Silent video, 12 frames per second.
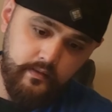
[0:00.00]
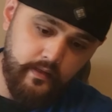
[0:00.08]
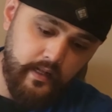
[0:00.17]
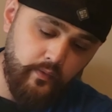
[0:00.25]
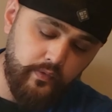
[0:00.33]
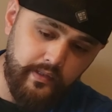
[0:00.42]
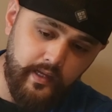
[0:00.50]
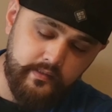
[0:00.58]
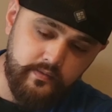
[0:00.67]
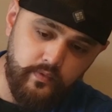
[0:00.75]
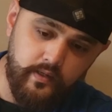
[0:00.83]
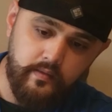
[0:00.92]
that I would
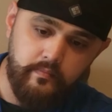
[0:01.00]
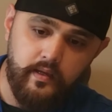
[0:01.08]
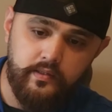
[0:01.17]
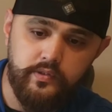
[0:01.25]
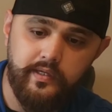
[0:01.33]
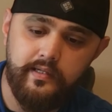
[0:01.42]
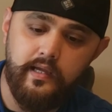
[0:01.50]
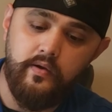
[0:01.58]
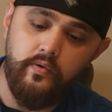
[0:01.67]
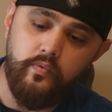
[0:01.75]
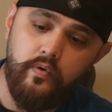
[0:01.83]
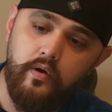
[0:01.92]
like to recommend. You cannot
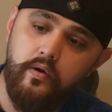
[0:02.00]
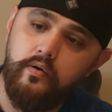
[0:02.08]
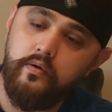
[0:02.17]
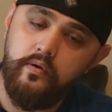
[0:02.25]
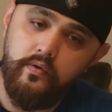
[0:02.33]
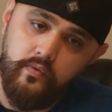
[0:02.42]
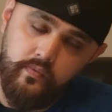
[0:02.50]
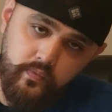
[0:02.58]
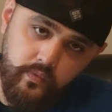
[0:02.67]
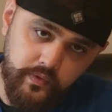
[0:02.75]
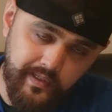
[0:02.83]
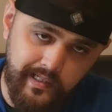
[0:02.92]
go wrong
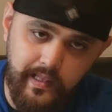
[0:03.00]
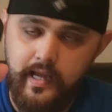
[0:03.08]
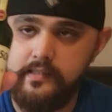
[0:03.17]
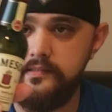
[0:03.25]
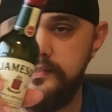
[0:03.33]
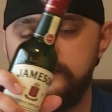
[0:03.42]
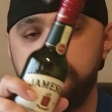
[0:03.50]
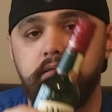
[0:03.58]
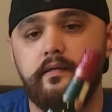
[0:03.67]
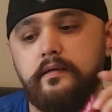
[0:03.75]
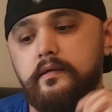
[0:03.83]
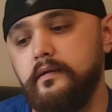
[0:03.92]
with the classic
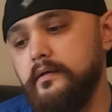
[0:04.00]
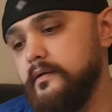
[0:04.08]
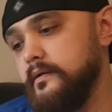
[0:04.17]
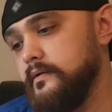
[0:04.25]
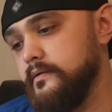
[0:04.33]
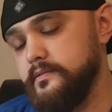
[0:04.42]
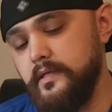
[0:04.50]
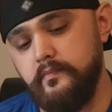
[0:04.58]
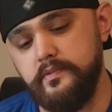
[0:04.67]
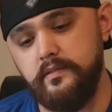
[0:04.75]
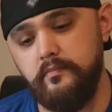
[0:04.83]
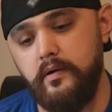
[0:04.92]

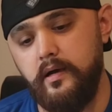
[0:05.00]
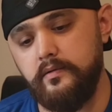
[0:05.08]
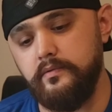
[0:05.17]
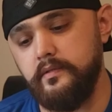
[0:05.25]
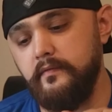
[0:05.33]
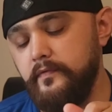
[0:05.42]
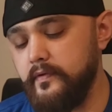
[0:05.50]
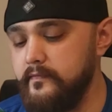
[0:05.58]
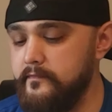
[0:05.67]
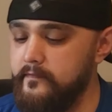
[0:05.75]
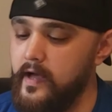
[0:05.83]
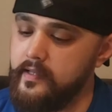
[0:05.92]
Jameson bottle. And if you
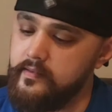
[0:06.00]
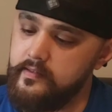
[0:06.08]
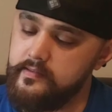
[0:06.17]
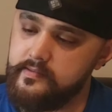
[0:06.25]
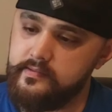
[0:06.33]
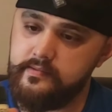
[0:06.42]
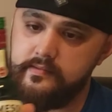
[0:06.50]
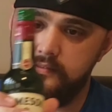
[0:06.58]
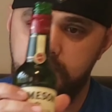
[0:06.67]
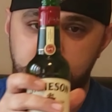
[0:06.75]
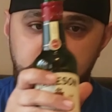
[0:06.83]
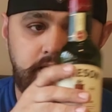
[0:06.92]
can find this,
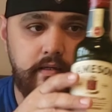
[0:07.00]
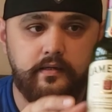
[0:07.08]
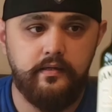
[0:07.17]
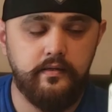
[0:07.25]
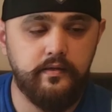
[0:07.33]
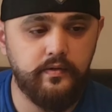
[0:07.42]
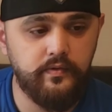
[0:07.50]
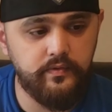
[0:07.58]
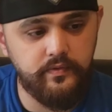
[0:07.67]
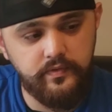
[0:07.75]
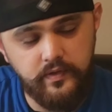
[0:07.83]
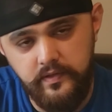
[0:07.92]
you
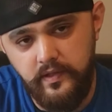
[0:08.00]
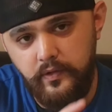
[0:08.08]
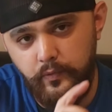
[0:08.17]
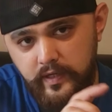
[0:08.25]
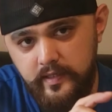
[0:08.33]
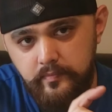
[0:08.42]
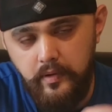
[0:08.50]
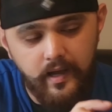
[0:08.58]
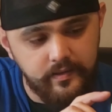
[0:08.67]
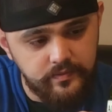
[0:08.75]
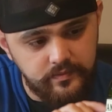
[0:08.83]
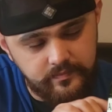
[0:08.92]
know, in the green
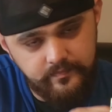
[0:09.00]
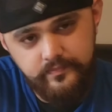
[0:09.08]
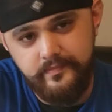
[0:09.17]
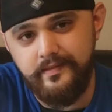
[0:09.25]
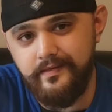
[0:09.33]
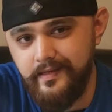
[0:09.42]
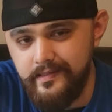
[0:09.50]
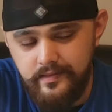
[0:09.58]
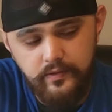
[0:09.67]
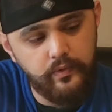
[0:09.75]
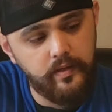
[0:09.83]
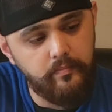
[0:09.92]
bottle, get
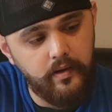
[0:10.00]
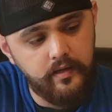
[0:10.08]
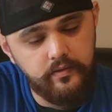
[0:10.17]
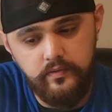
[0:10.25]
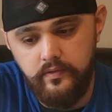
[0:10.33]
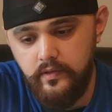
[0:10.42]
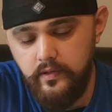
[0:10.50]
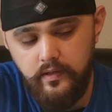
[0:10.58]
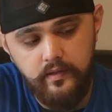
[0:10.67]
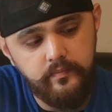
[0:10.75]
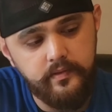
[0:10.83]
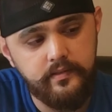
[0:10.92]
the green bottle,
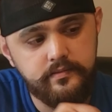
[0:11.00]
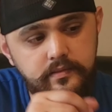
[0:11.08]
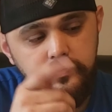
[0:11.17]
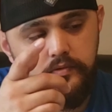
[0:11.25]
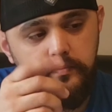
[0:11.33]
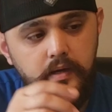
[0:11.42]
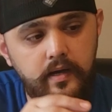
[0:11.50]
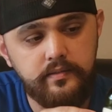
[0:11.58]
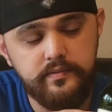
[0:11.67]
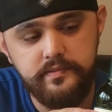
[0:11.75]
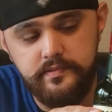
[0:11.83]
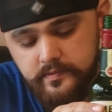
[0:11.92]
because the new
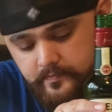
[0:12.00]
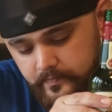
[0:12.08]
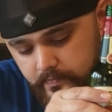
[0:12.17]
bottles,